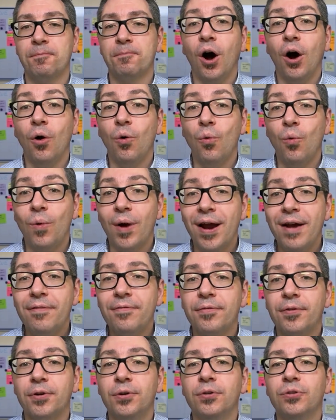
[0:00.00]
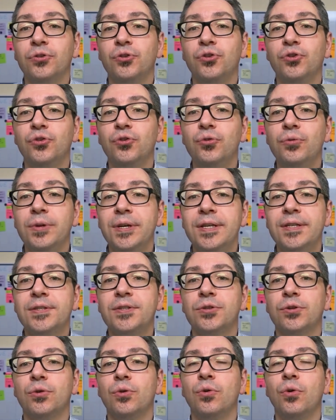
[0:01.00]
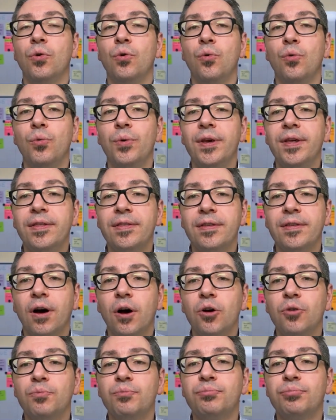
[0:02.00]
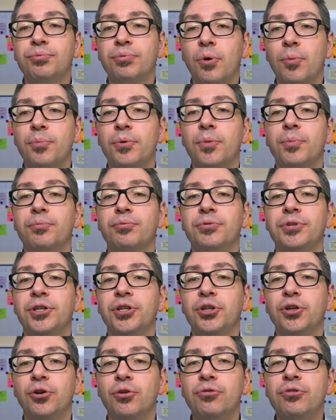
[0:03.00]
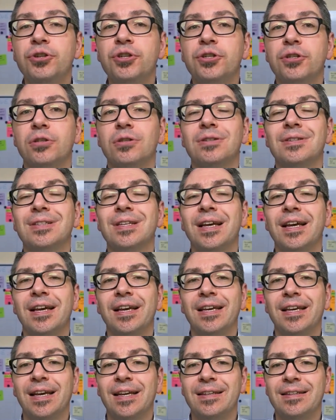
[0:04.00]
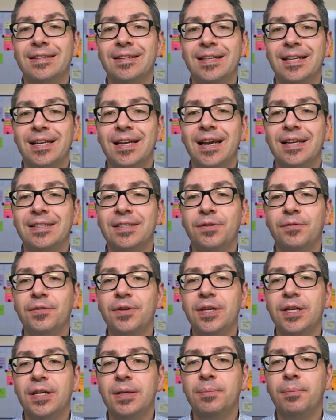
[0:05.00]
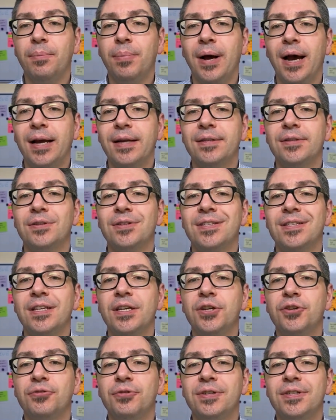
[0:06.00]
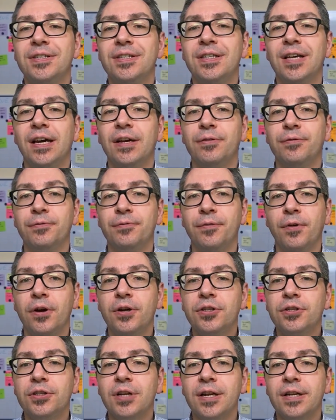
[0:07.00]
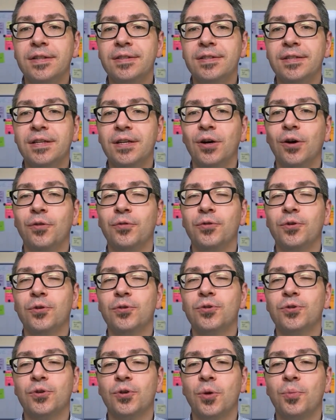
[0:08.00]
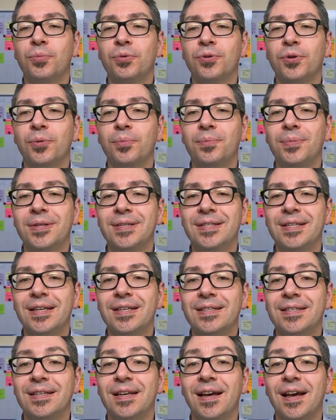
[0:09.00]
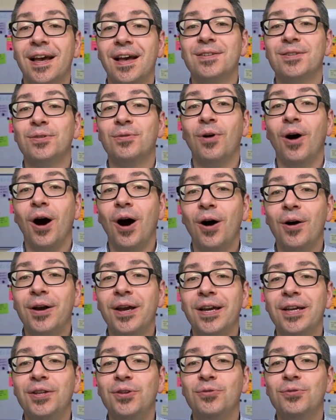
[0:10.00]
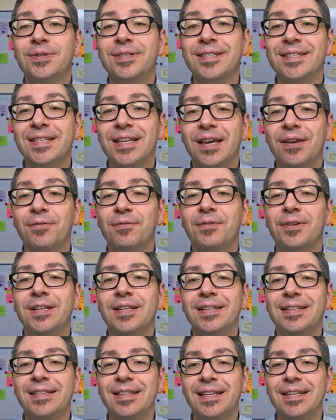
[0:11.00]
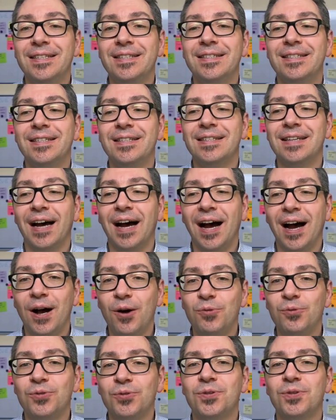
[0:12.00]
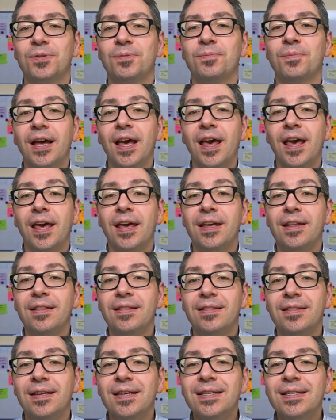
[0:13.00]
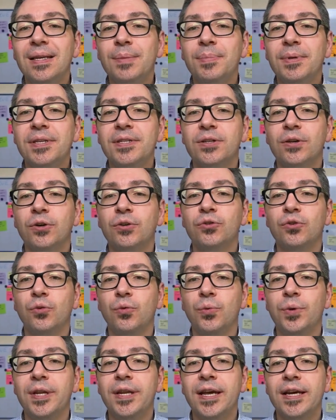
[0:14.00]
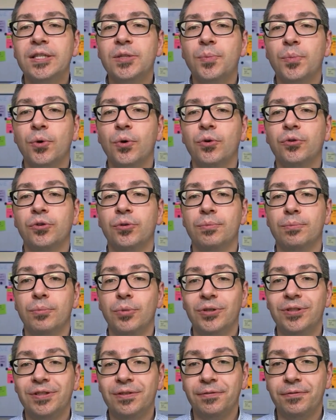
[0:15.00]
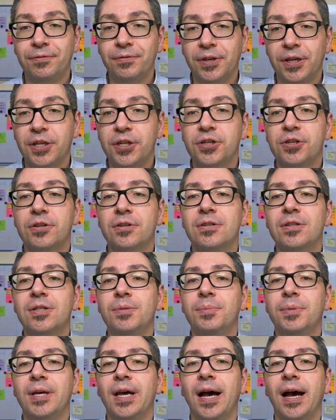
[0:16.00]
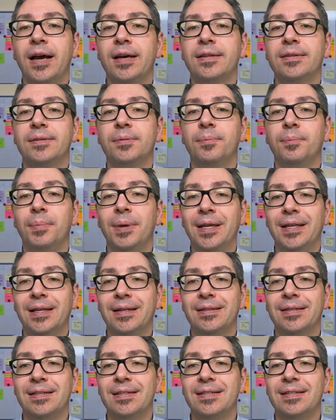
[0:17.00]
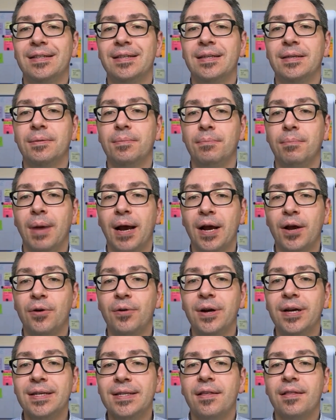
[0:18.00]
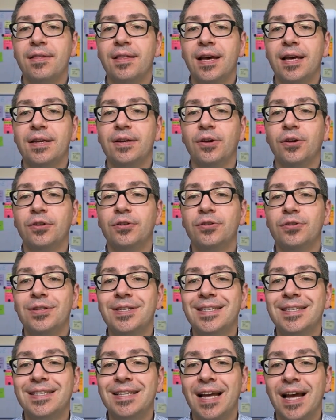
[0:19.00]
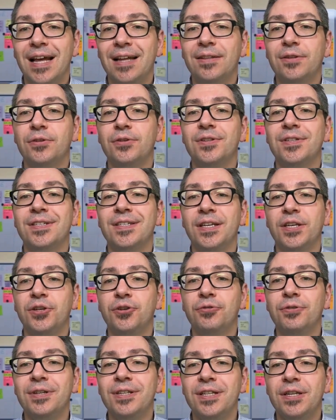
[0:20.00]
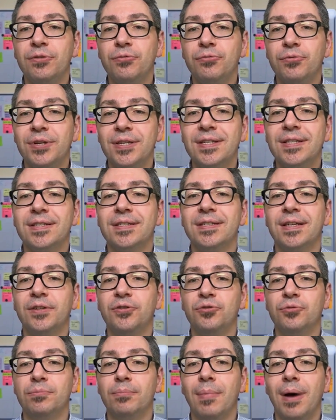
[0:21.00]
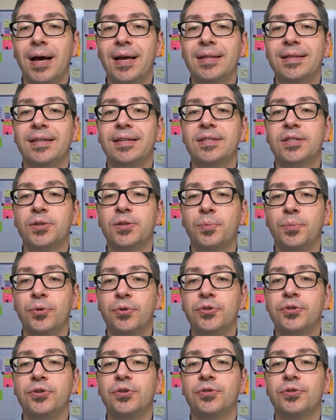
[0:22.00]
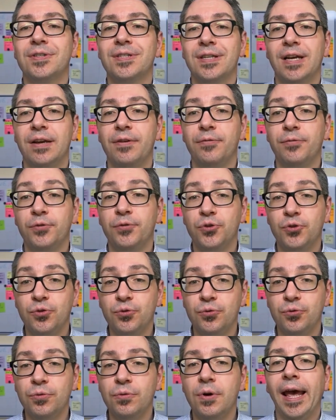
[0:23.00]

However, doing so without proper precautions can negatively impact the security and functionality of your solopreneur business. So how can you safely test it out? In this episode, we'll explore the motivations behind beta testing macOS, then understand the security risks that you might expose yourself to,